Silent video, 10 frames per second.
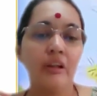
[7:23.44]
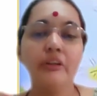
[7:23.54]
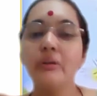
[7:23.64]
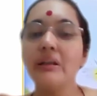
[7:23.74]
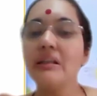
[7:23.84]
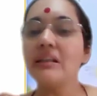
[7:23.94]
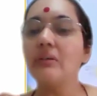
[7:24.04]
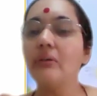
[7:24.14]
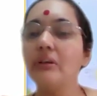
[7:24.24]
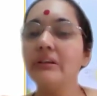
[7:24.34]
And you can see
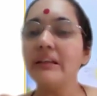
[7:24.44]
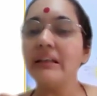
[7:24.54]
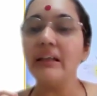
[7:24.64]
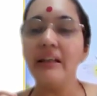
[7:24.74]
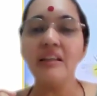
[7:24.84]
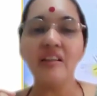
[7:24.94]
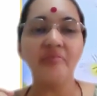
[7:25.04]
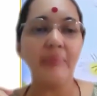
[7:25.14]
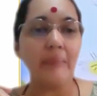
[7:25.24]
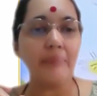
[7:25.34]
all three kinds
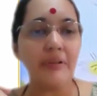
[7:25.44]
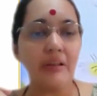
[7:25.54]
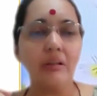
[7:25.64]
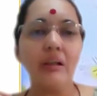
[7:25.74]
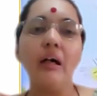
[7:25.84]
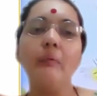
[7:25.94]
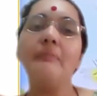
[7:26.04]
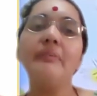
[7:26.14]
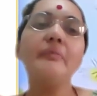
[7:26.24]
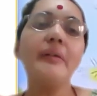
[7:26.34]
of maps here.
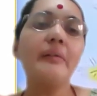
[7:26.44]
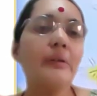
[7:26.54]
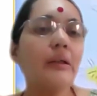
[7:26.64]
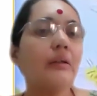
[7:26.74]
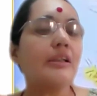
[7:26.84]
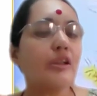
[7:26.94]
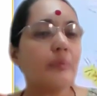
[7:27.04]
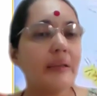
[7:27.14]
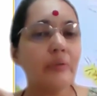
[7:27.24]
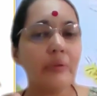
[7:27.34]
However, we will
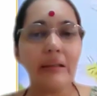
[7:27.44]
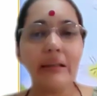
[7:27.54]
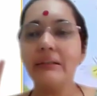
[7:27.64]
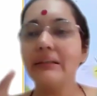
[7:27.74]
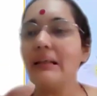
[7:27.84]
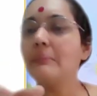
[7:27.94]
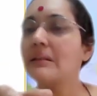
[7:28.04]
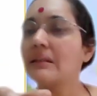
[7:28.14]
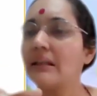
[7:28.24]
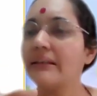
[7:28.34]
also be looking at them
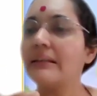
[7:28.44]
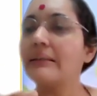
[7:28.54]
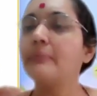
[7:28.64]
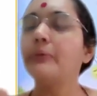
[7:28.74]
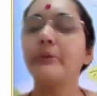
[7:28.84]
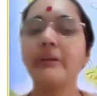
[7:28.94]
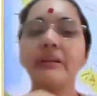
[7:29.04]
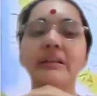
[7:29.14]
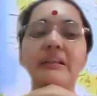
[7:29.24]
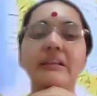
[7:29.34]
slightly more
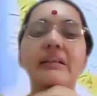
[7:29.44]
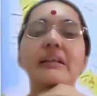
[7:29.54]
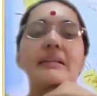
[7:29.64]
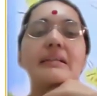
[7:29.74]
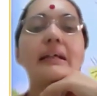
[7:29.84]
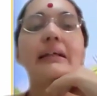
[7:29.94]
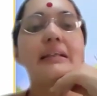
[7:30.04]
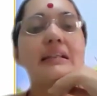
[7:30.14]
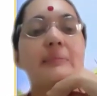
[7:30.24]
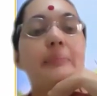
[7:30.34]
in detail as I
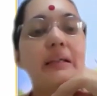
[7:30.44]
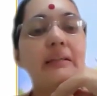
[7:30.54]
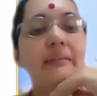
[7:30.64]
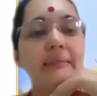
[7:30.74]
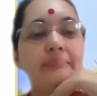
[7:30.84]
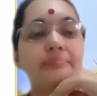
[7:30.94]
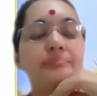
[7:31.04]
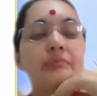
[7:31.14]
explain them.